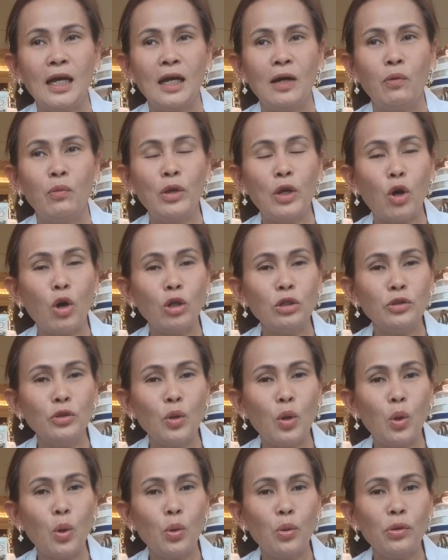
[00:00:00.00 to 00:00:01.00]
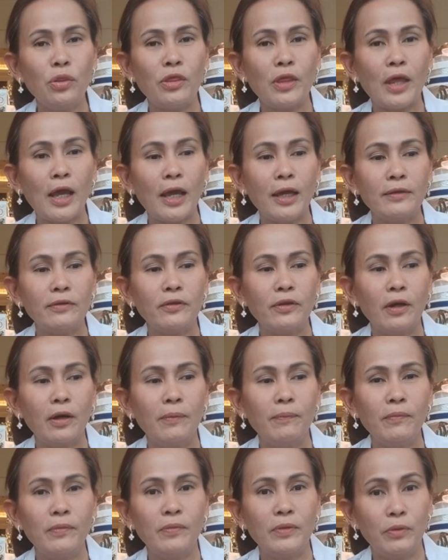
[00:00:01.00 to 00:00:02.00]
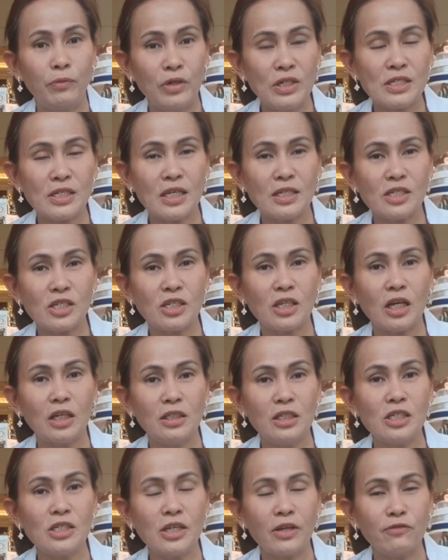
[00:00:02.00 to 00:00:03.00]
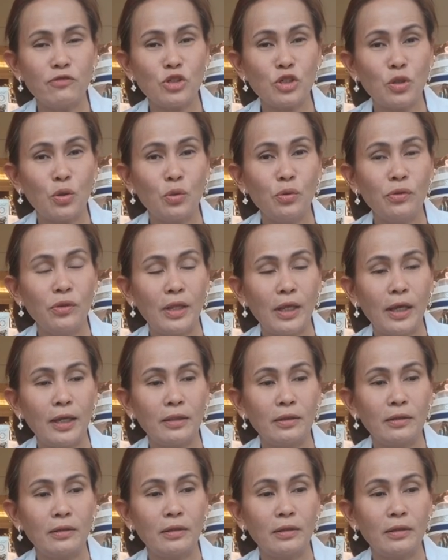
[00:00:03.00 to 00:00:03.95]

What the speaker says: We all know that recent studies have shown that